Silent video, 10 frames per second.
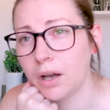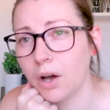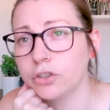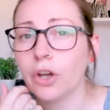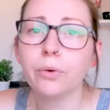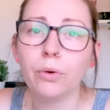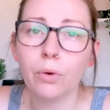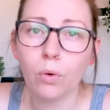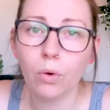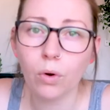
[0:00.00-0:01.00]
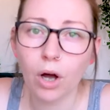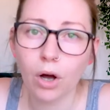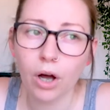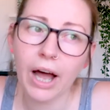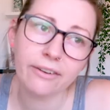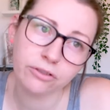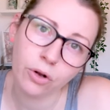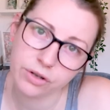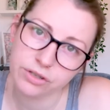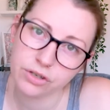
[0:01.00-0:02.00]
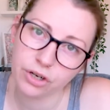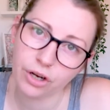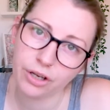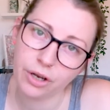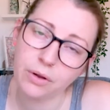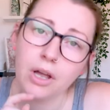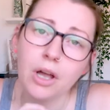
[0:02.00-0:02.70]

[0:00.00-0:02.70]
I don't have lots to show you.